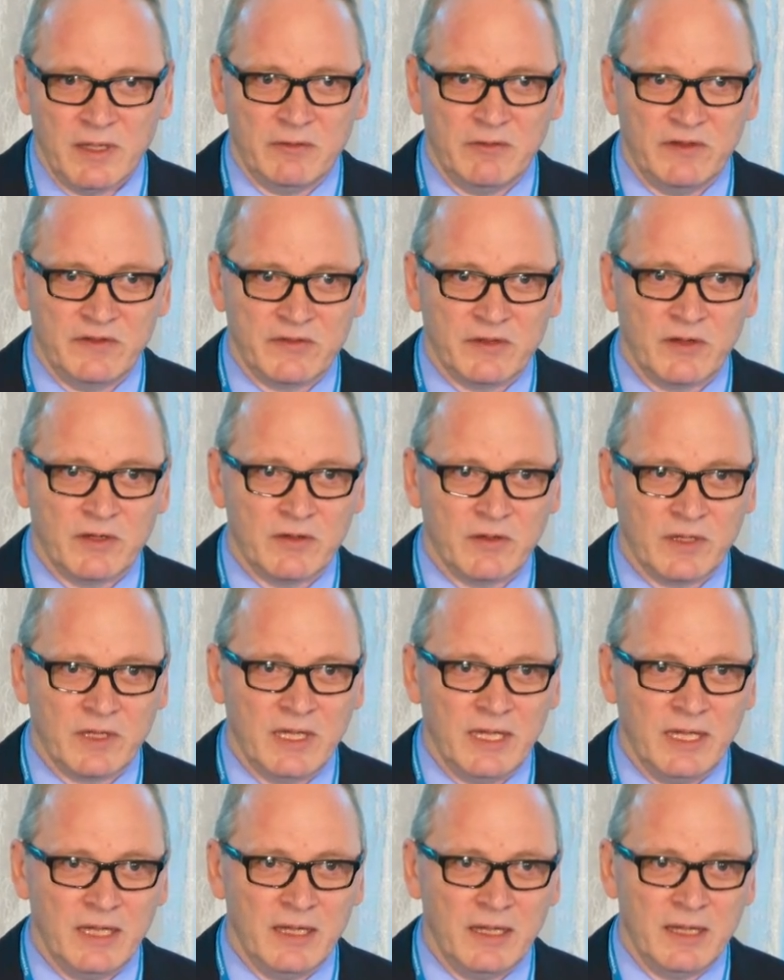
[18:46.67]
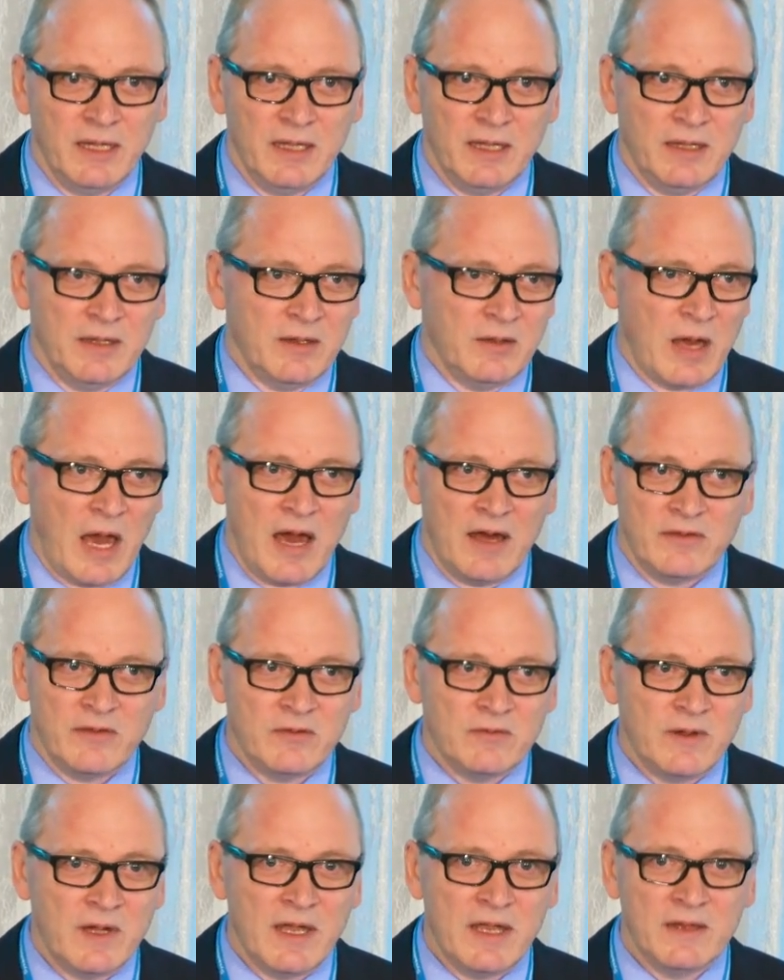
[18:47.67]
We thought, okay,
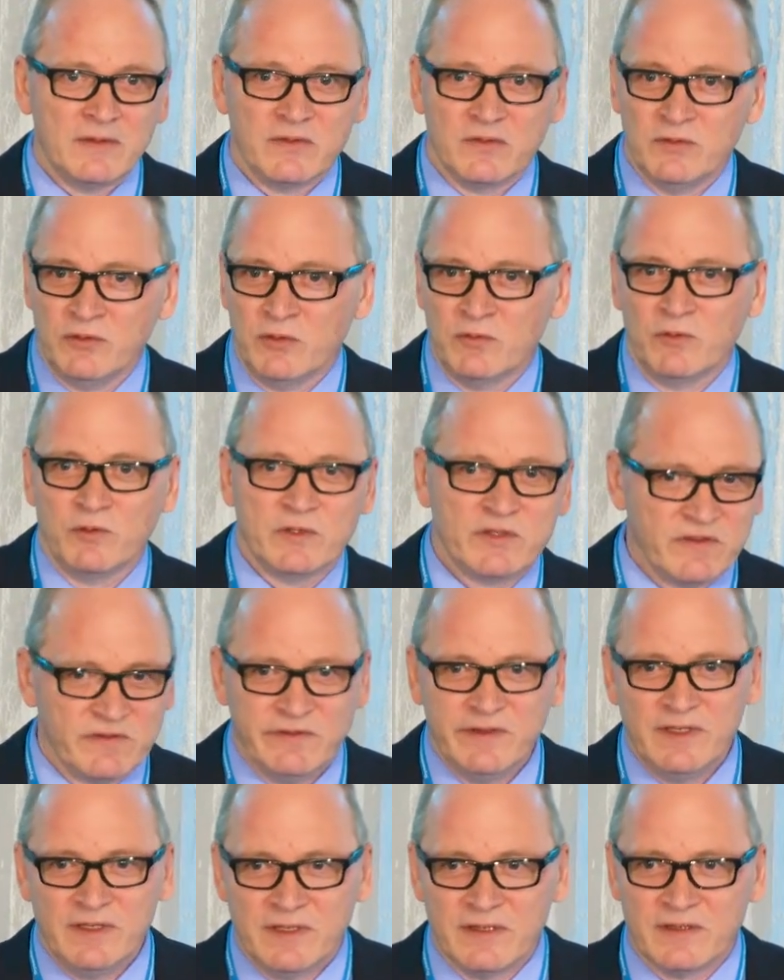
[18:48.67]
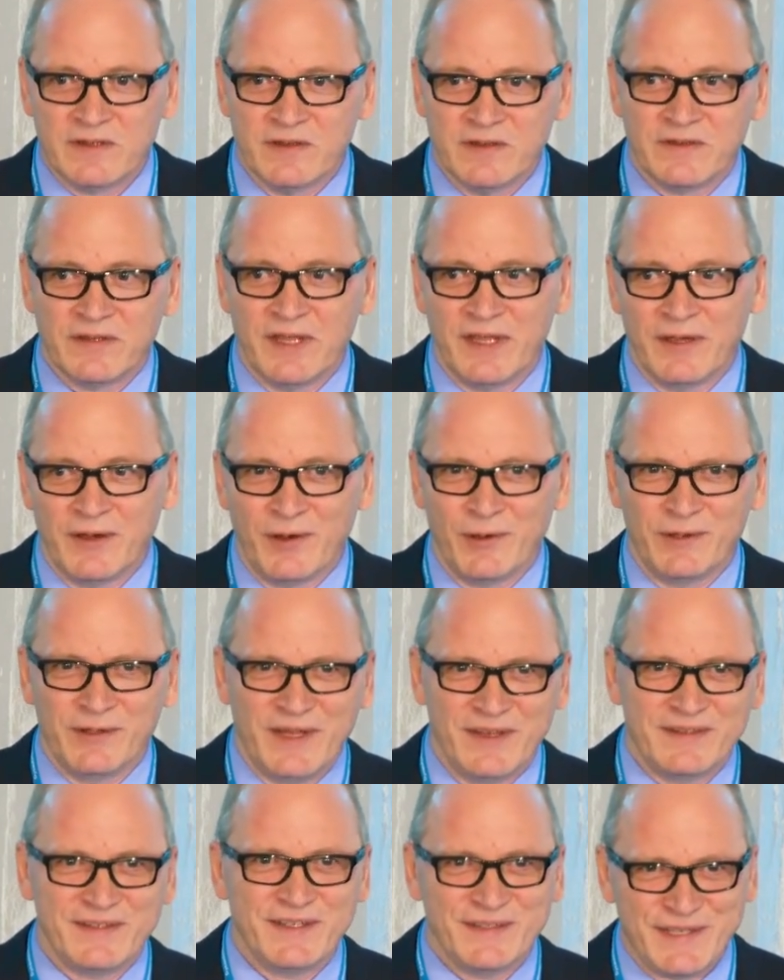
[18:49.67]
otherwise you would feel it and say, oh,
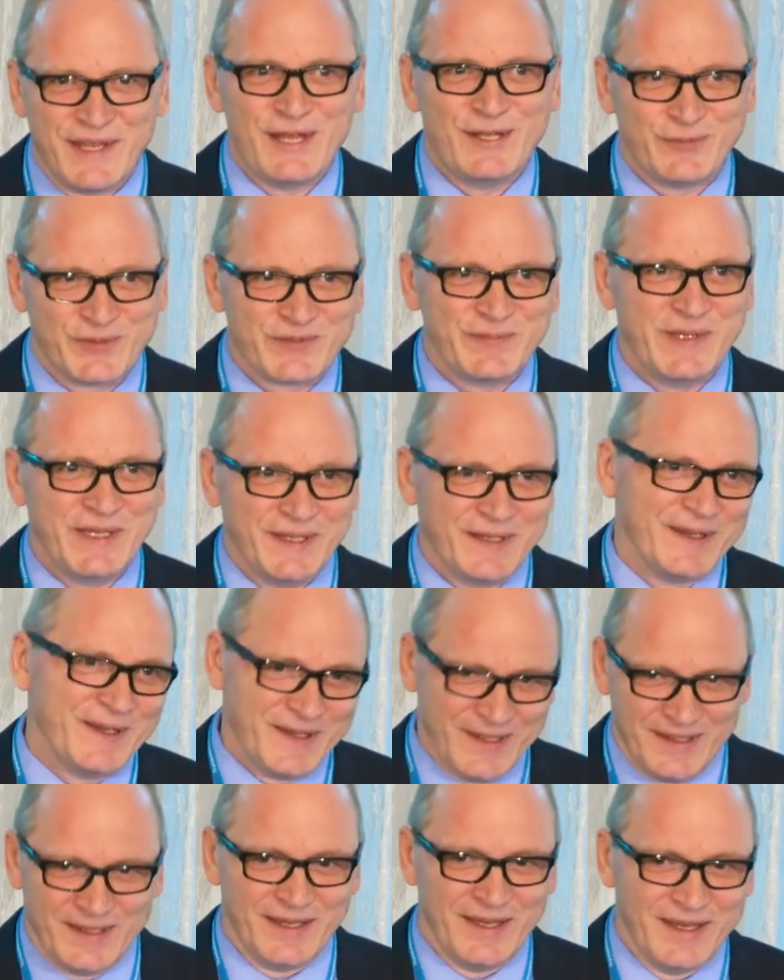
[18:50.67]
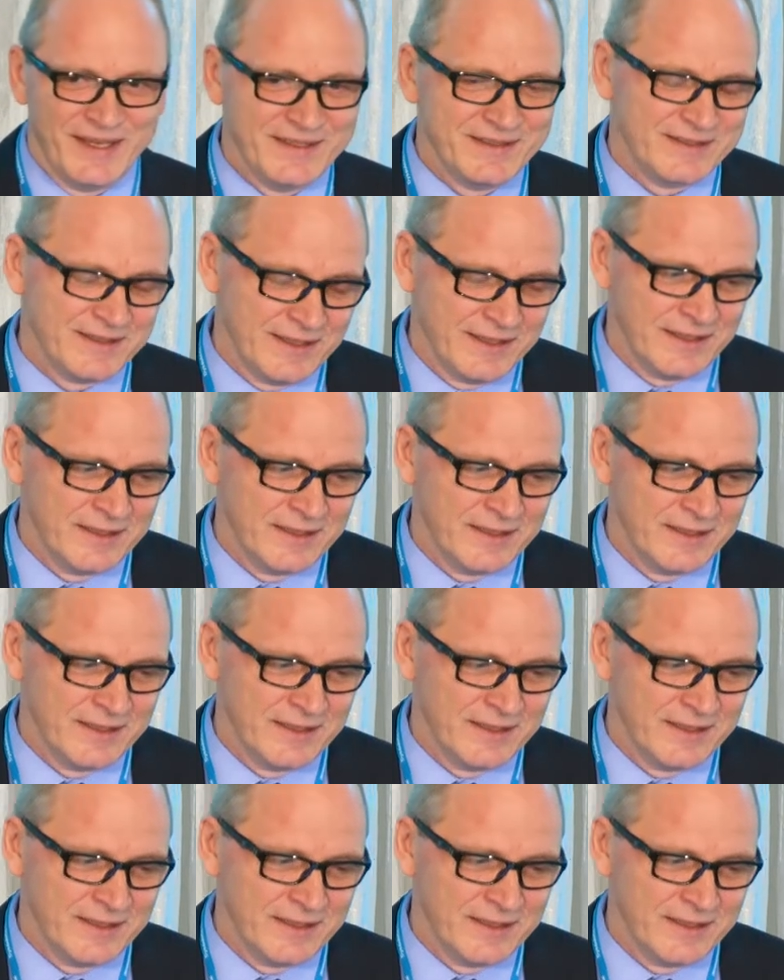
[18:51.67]
yeah, this helps me, and